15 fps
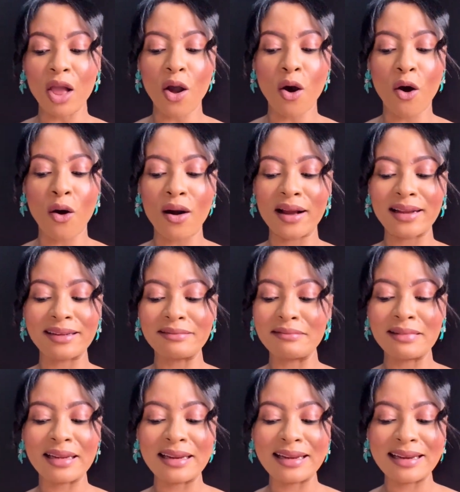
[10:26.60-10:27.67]
or
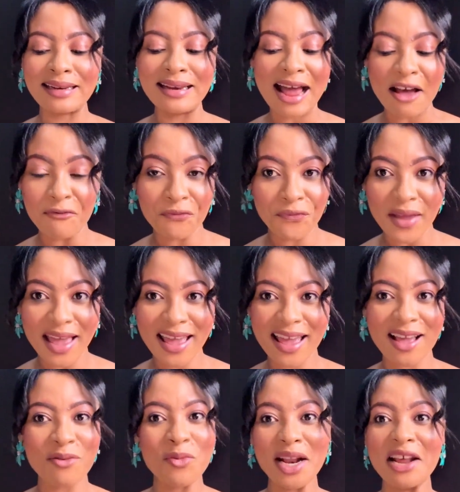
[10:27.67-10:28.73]

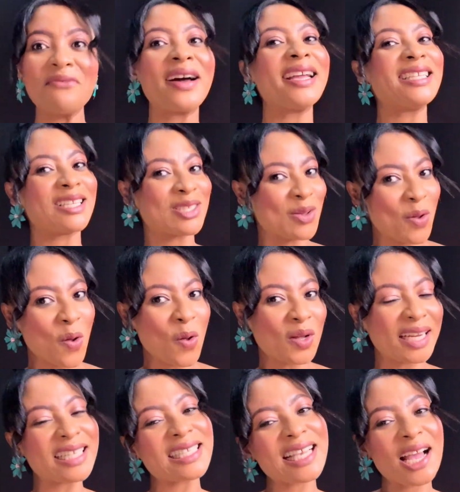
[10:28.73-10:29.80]
knafe, whatever it is
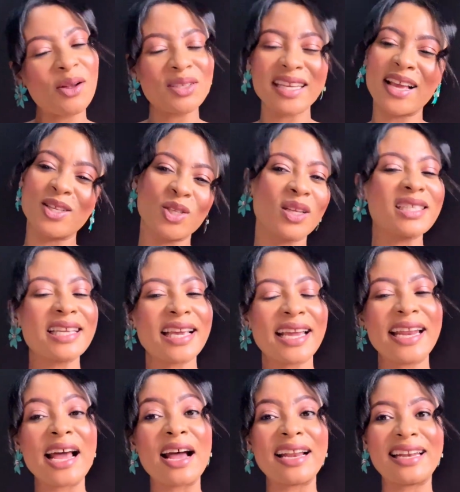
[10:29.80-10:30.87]
called. It sounds exotic,
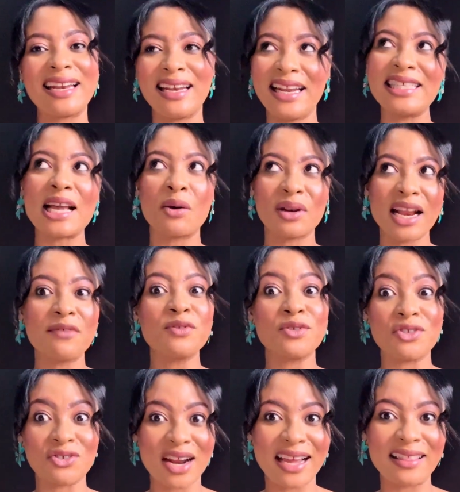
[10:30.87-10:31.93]
and at least I would love to
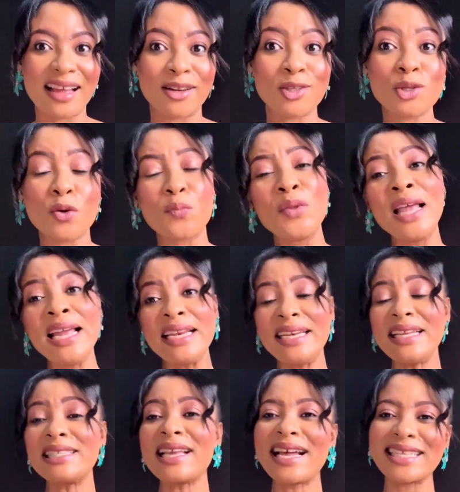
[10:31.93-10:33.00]
try that. So
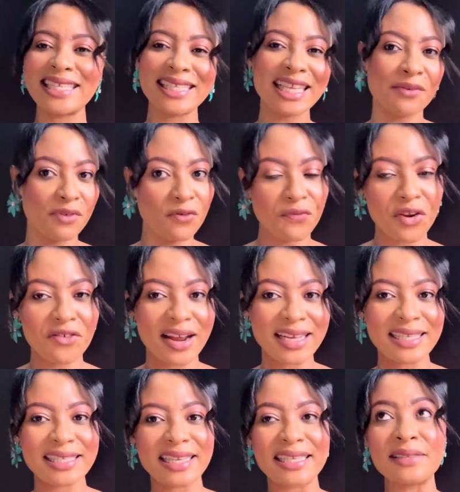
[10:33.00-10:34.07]
these are 7
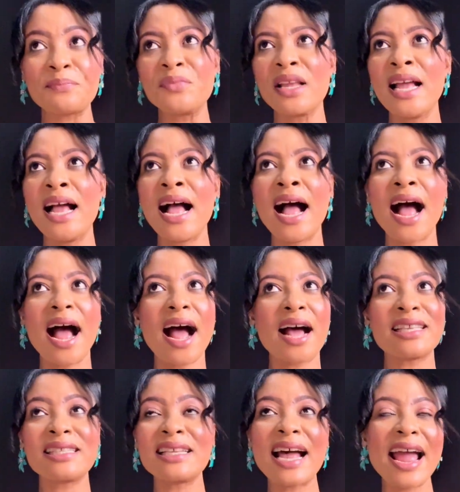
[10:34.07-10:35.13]
fragrances
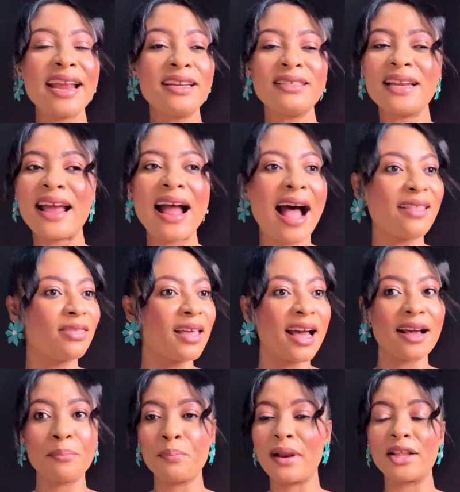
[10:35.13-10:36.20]
aside the
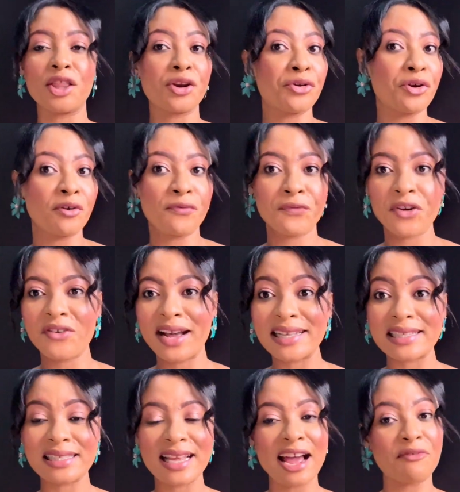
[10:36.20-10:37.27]
other plethora of
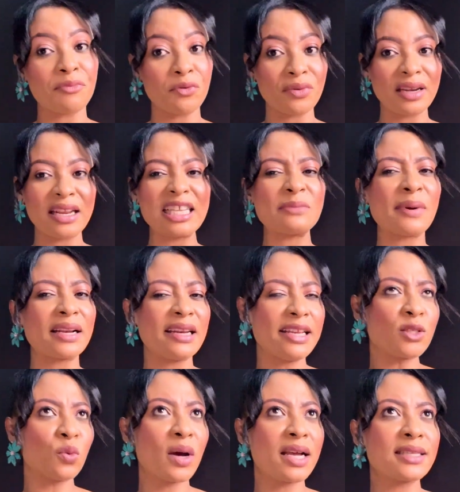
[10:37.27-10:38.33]
fragrances that have been released, but
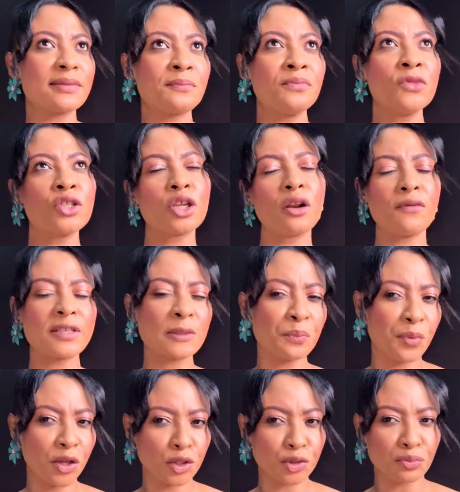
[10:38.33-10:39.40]
these ones sort of
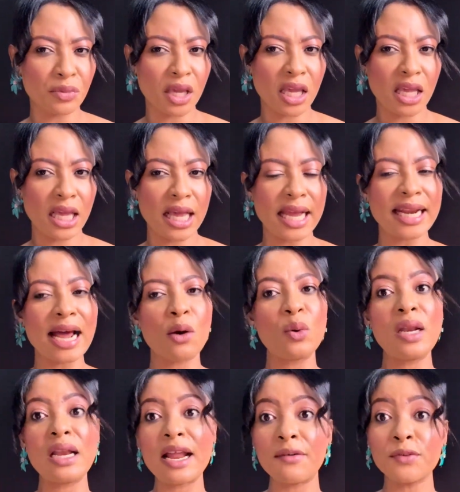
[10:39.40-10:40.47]
speak to me, and I
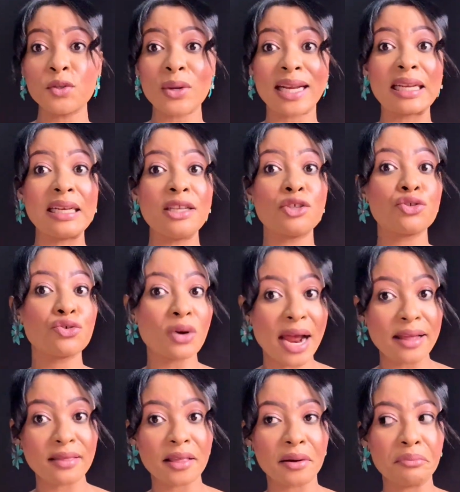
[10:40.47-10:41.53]
would love to at least
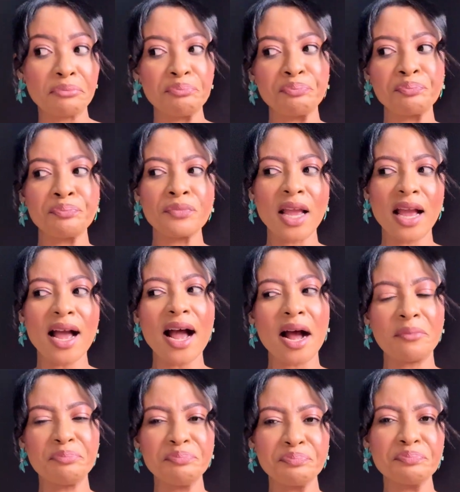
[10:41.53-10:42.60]
try them
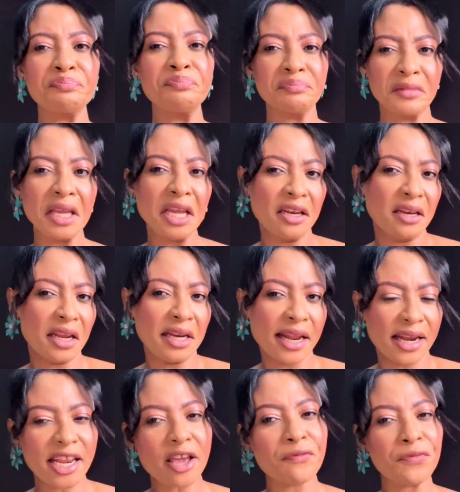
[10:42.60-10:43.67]
in
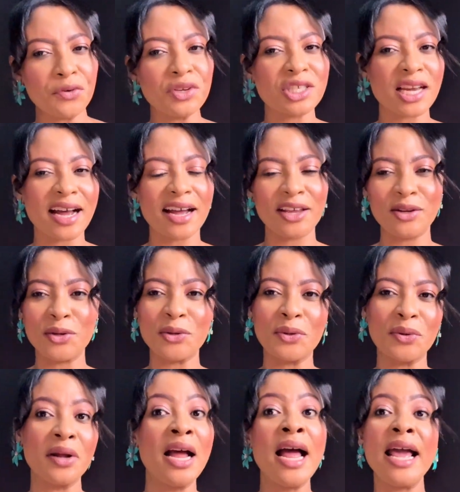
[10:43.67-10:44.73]
the near future.
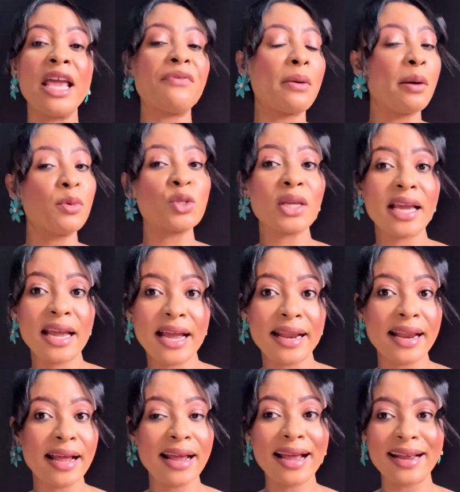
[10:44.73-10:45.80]
If I'm able to
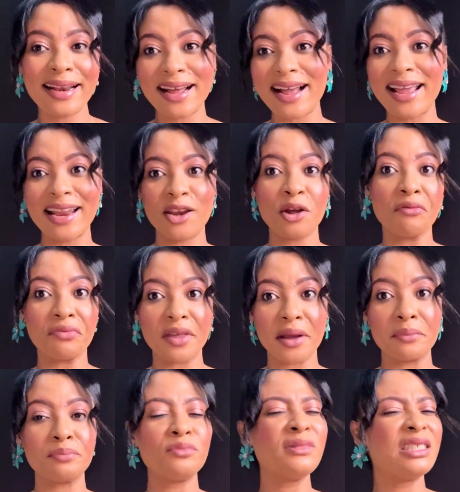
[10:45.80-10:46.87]
gather any of
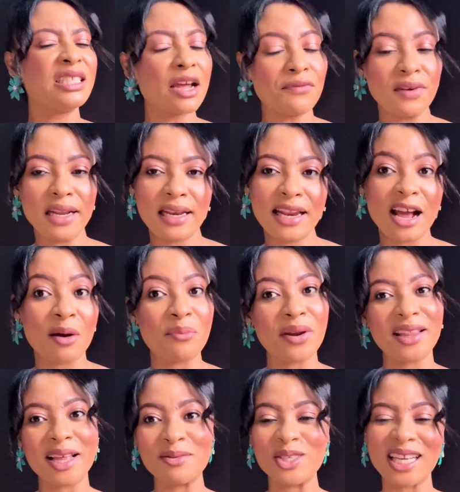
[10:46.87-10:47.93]
them, definitely I'll
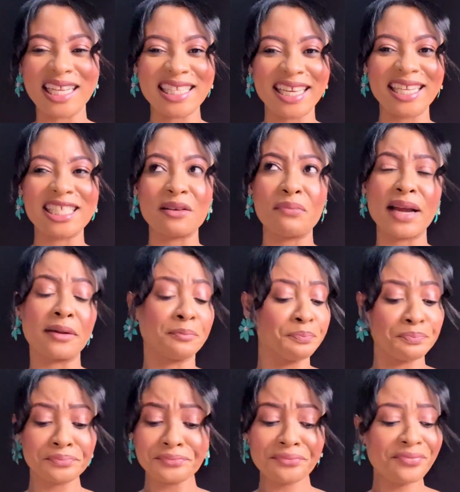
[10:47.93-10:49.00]
bring them to your attention. But
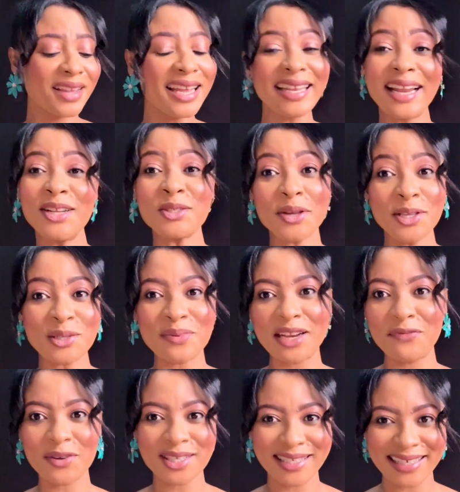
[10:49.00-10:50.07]
that is going to be
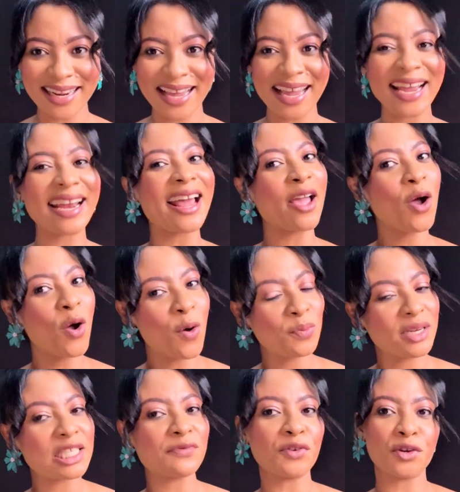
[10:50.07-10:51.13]
it for today, and I hope
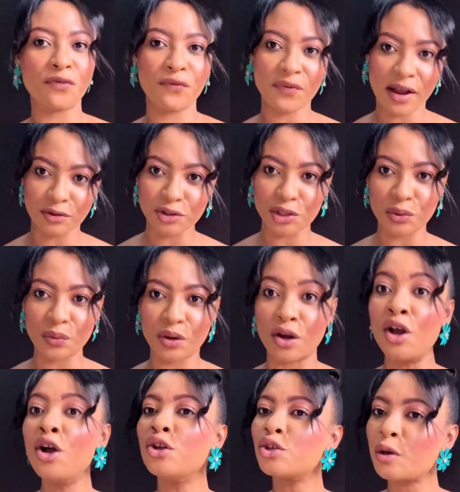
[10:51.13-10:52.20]
this video found you
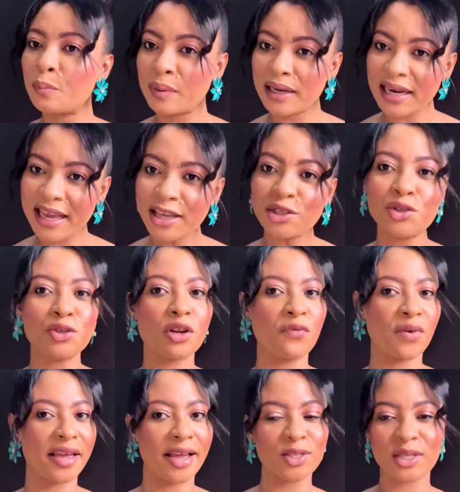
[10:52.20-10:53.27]
well. So please do not
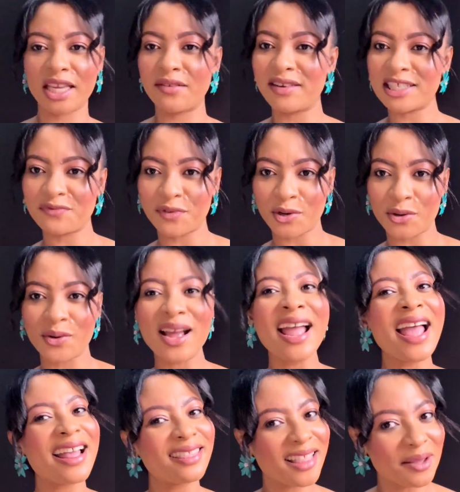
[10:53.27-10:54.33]
forget to give this video
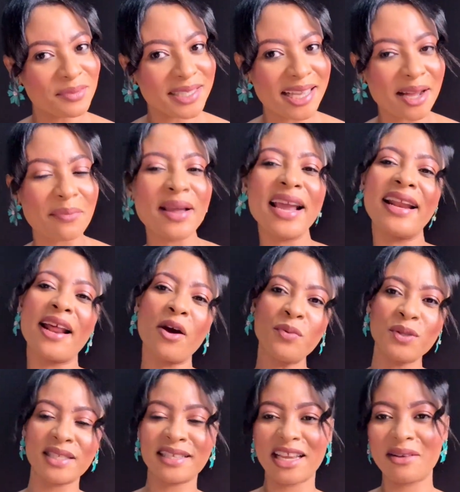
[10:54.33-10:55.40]
a thumbs up, and I hope
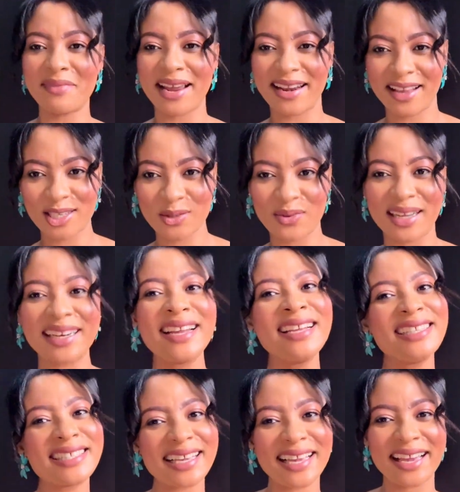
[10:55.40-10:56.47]
to see you in my next one.
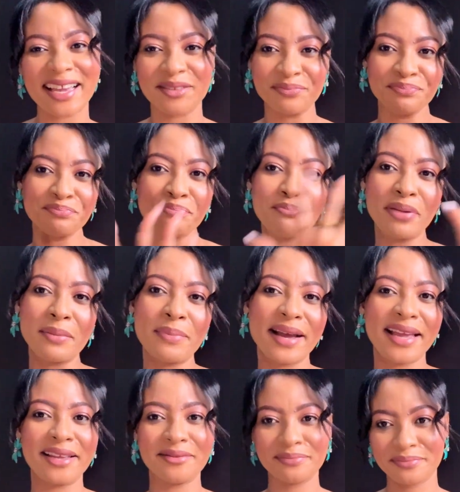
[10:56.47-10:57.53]
Take care. Bye bye.